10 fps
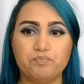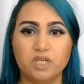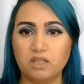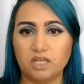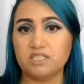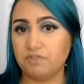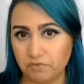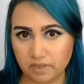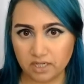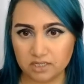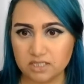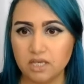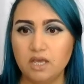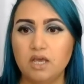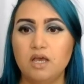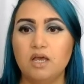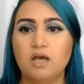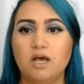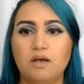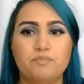lots of different things.
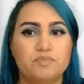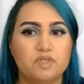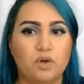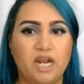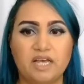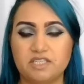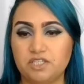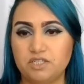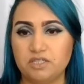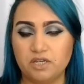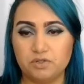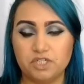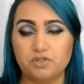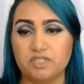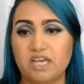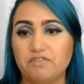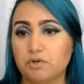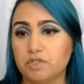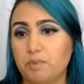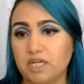So the districts have to
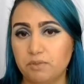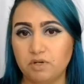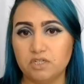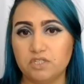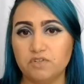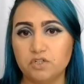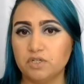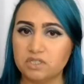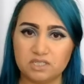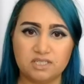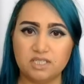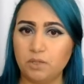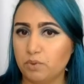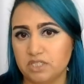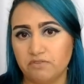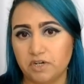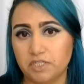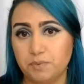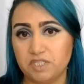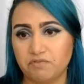respect communities of interest. It wasn't a very
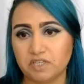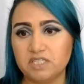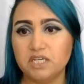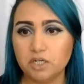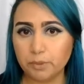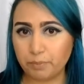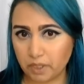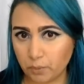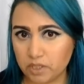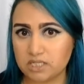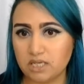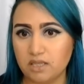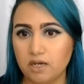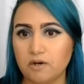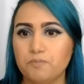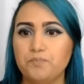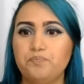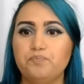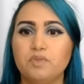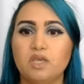specific standard, but it was in there.
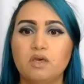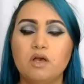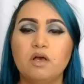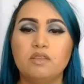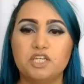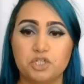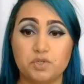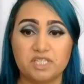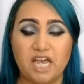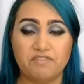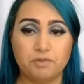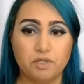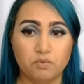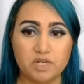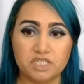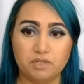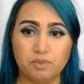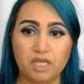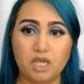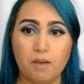The districts have to be
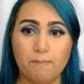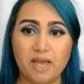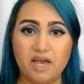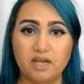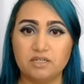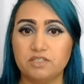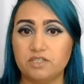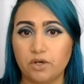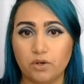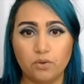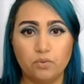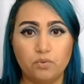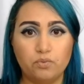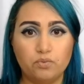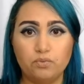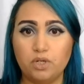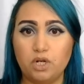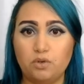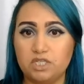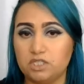reasonably compact. So,
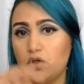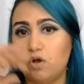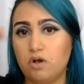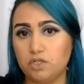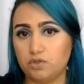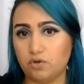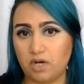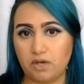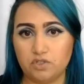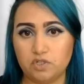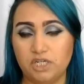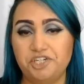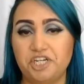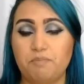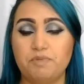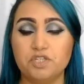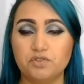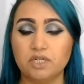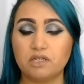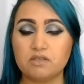these long, strung out, strange-shaped
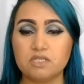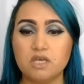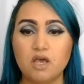districts